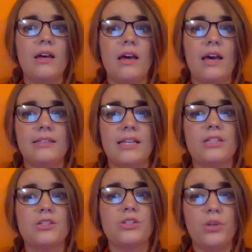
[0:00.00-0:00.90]
It
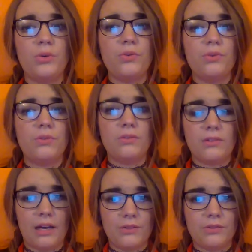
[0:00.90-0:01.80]
takes
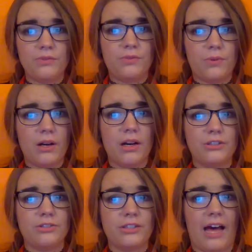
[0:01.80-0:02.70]

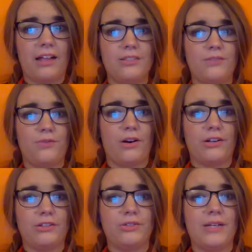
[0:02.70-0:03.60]
2,400 gallons of
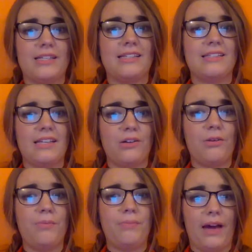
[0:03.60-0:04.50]
water to raise a
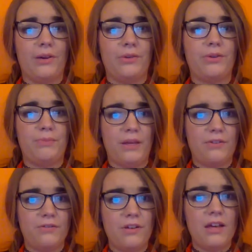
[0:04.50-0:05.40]
single pound of
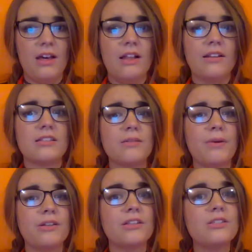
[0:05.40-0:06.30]
beef. Let's
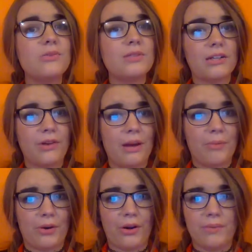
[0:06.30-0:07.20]
compare this to a single
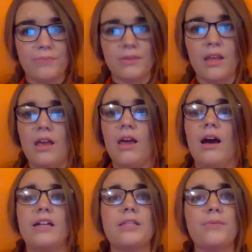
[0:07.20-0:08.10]
hamburger.
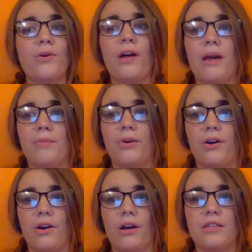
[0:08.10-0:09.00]
A typical
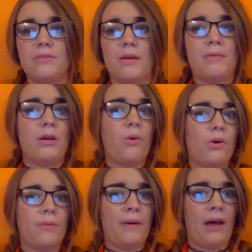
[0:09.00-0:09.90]
hamburger is maybe a
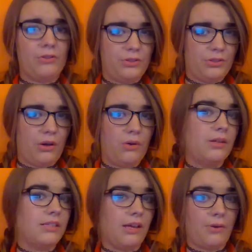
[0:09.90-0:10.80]
quarter pound or so,
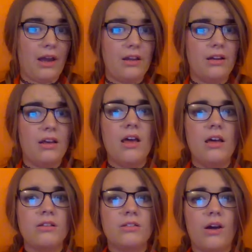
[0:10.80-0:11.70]
is that right?
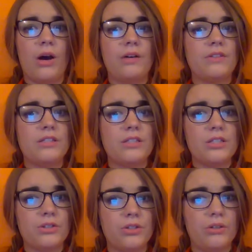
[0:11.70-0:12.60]
So if this
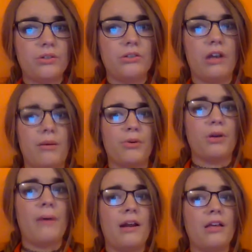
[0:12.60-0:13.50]
is true, your
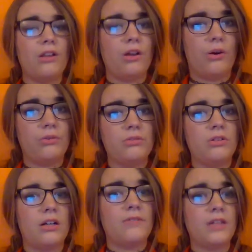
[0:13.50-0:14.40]
hamburger patty alone,
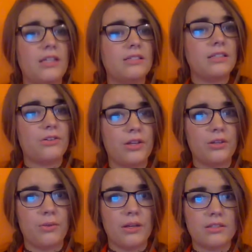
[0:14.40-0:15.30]
not even considering
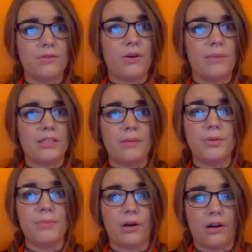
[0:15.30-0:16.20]
the rest of what makes up
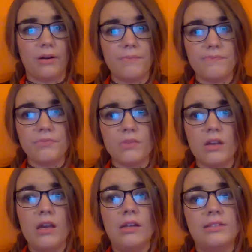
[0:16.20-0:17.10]
your burger,
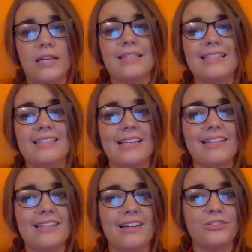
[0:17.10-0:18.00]
takes
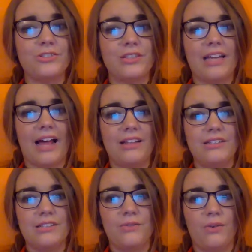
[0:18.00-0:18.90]
600
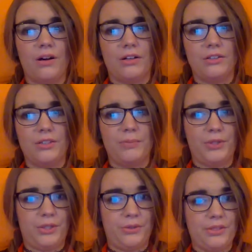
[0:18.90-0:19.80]
gallons of water to
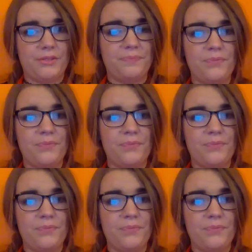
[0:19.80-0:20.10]
produce.